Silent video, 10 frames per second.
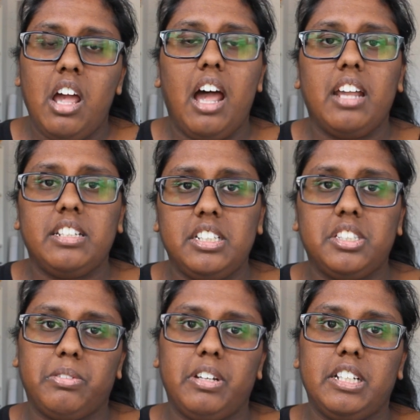I need
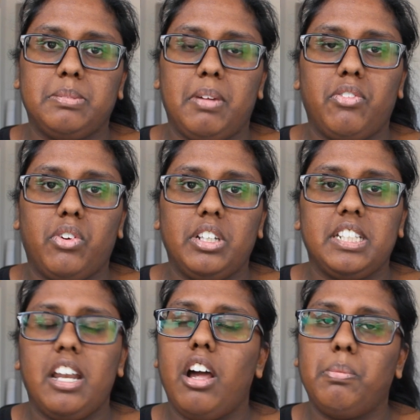to raise my
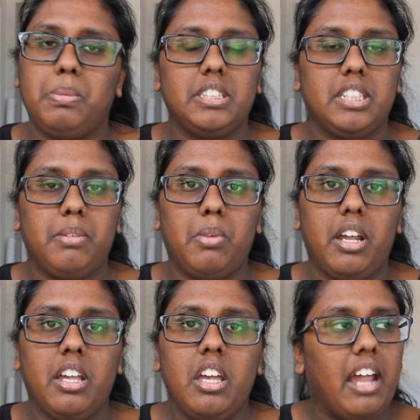voice and help in some
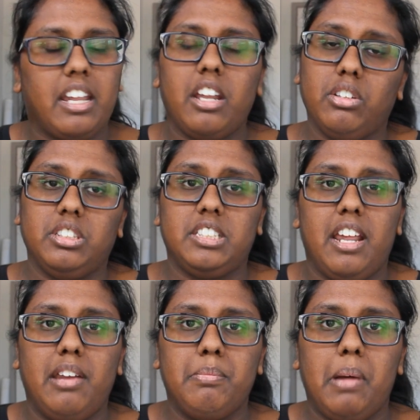way. I cannot
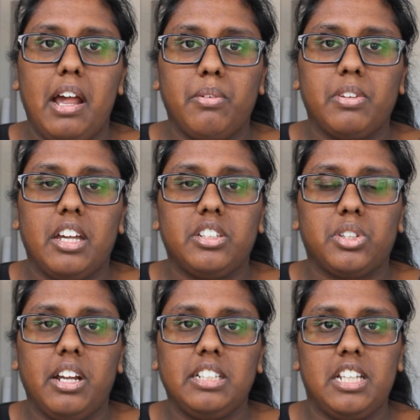stand by without
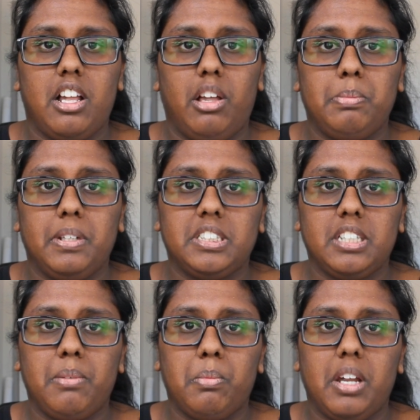trying to help in
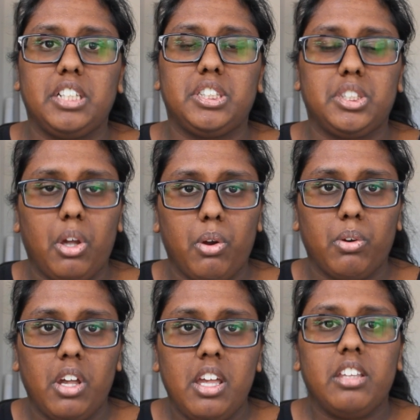some way.
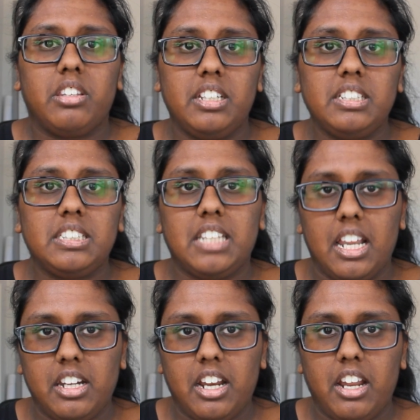So, this
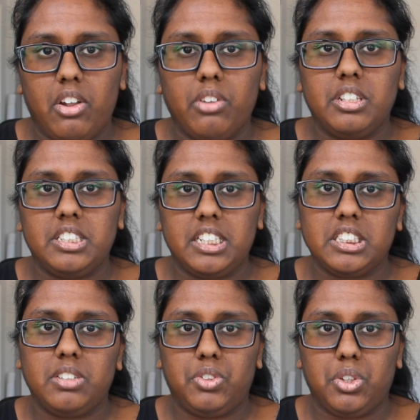Saturday, on the
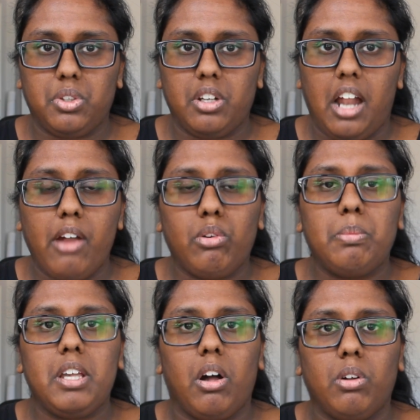6th of June, I
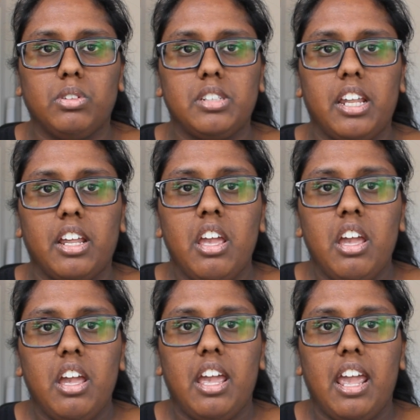will be holding
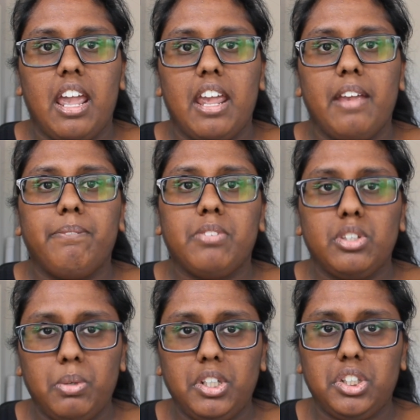a
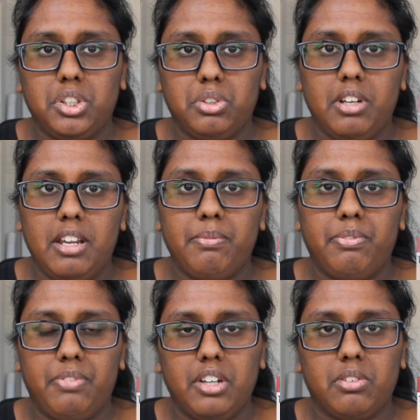Twitch stream
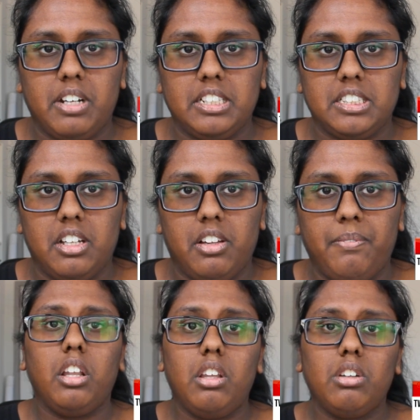fundraiser
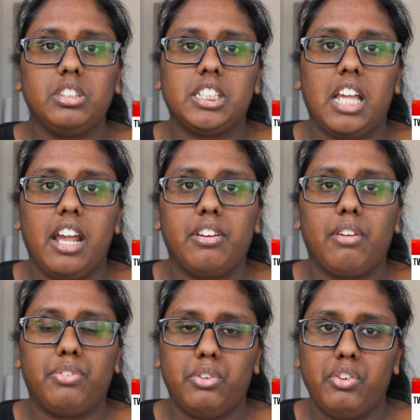alongside
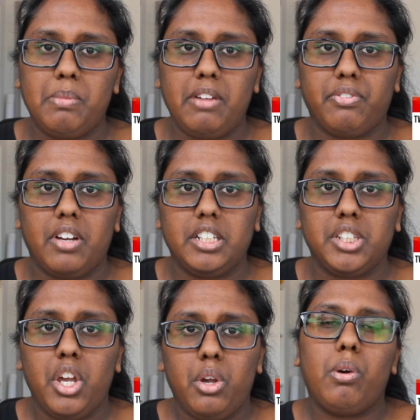a few of my
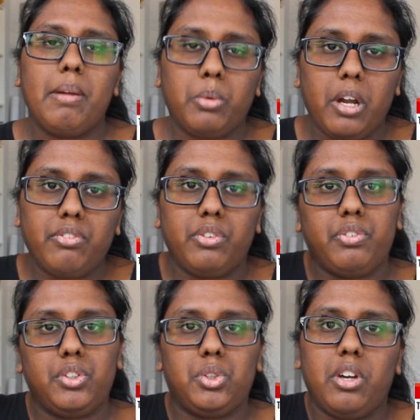friends who I'm grateful
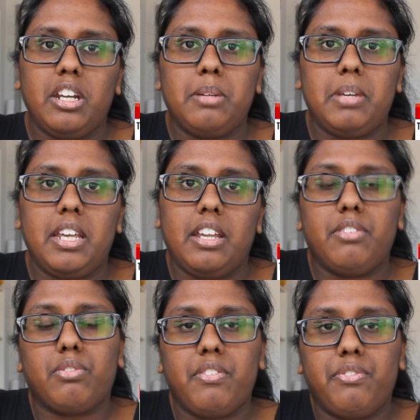for joining me
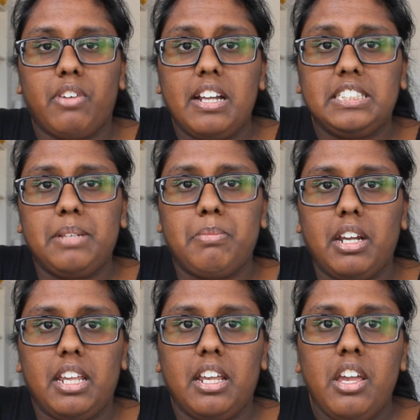in raising
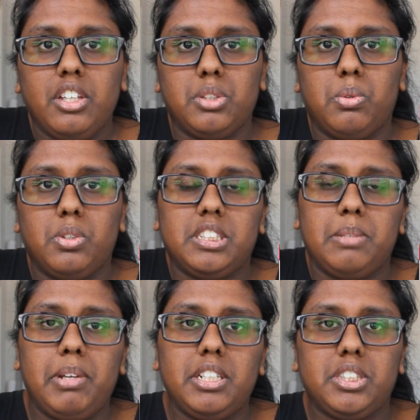money towards
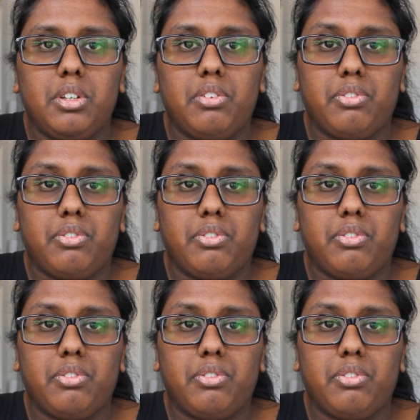the Minnesota